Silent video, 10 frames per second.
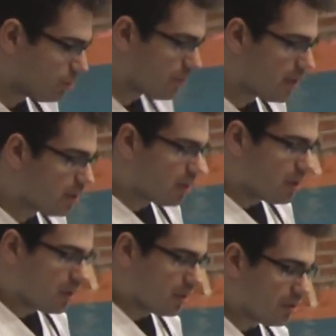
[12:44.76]
be
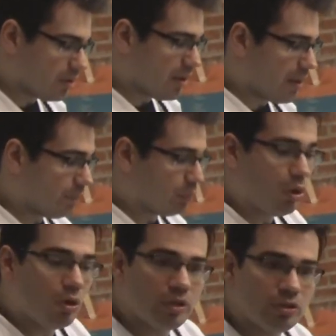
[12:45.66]

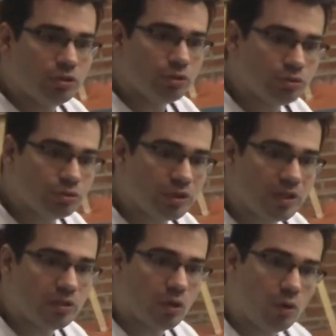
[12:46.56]
employed, used
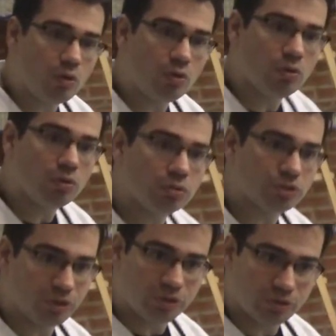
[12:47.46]
in all
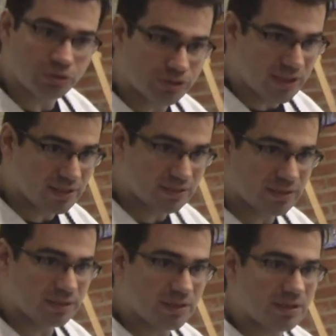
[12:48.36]

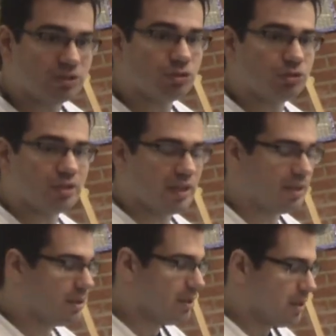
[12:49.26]
circumstances. It's to say,